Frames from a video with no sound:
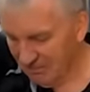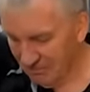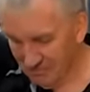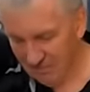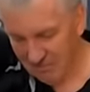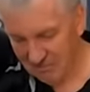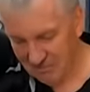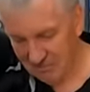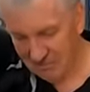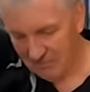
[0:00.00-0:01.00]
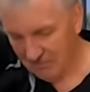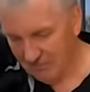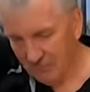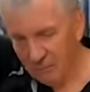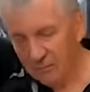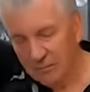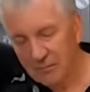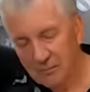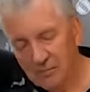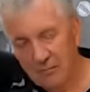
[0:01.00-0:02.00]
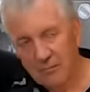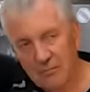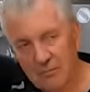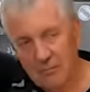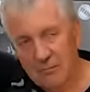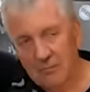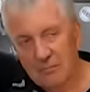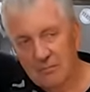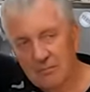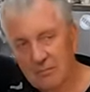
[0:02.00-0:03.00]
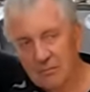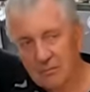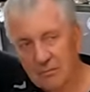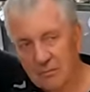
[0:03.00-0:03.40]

[no speech]